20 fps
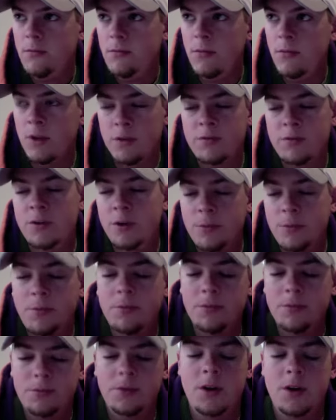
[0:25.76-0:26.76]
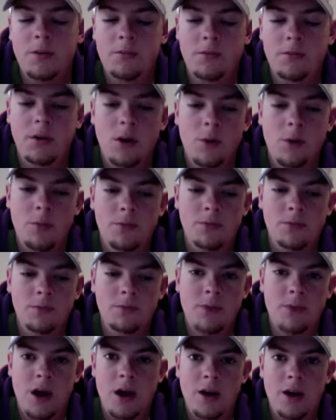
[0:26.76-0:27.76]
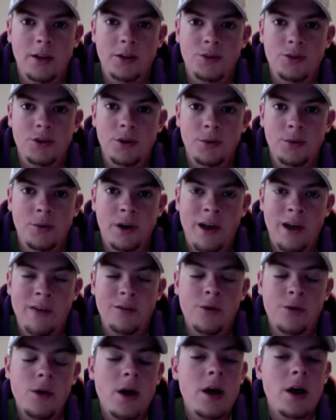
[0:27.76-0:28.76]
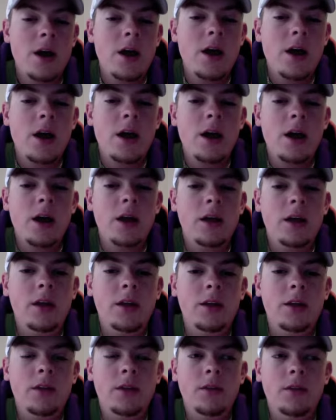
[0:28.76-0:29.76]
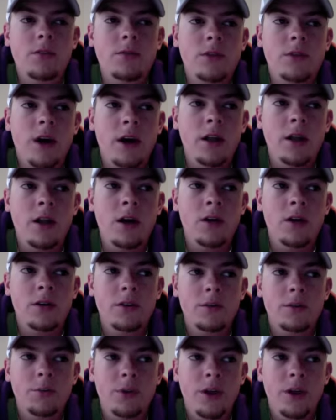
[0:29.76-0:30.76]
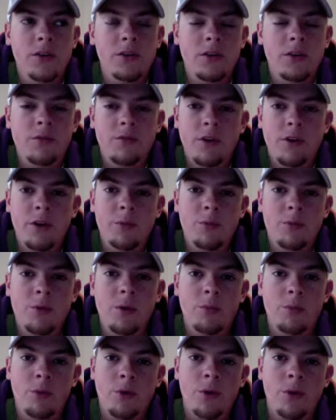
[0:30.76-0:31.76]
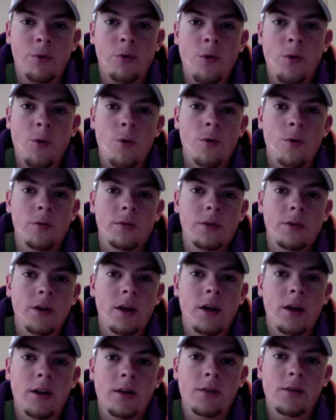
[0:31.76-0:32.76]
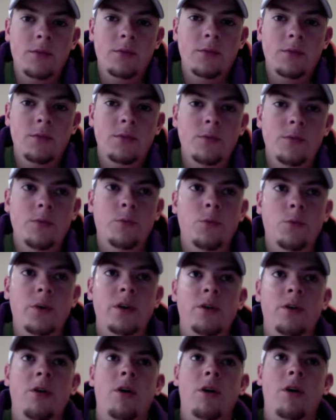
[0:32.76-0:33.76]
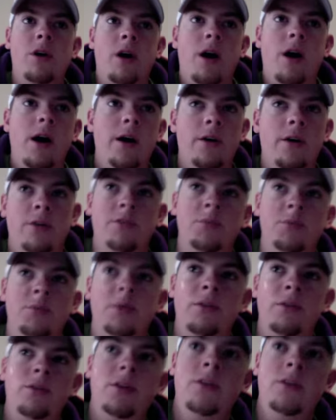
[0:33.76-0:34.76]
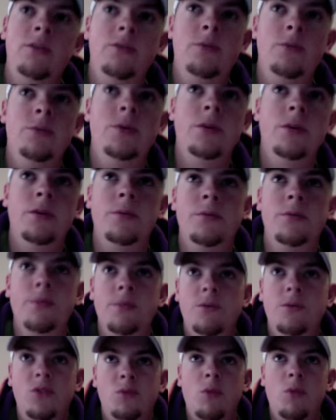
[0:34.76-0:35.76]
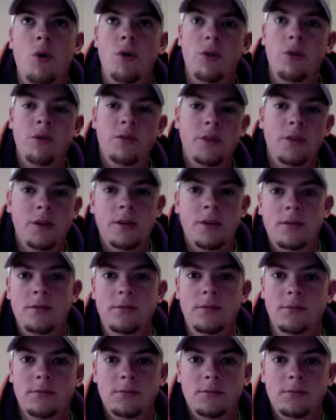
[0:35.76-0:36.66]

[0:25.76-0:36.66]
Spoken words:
if you're in, biology or what have you, dialogue plays a very important role. And we are a higher species. We're smarter than